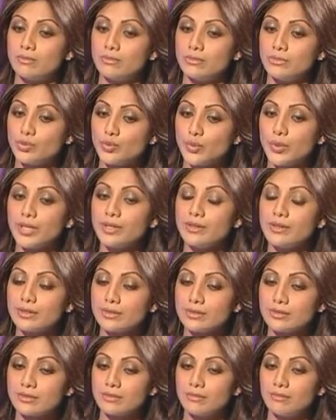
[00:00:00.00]
doing
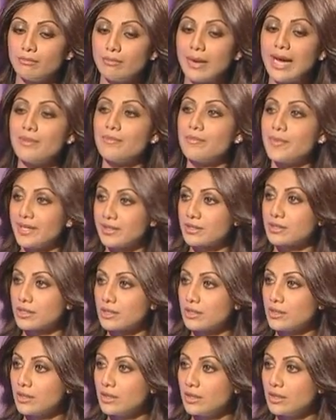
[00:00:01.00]
my bit
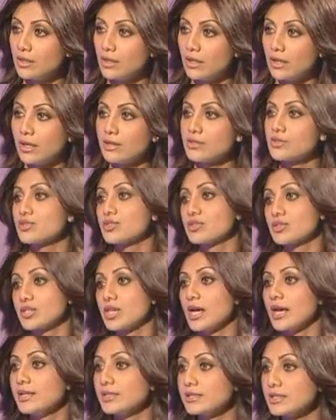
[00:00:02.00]
onto
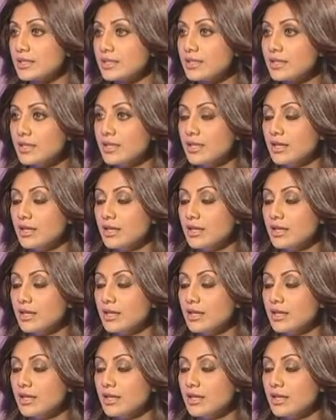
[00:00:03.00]
society